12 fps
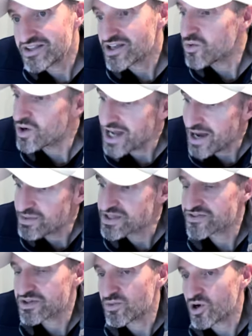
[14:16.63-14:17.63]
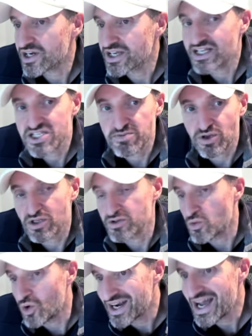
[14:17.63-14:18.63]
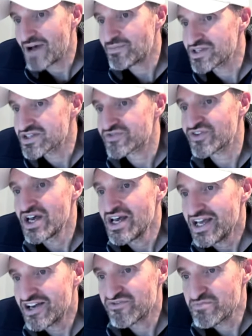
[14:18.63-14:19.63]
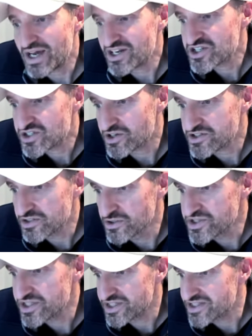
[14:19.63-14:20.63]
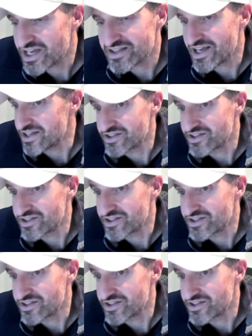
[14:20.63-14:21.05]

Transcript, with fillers: Now, what happens if the market gets pulled? What happens if, if Meta starts losing the ten day?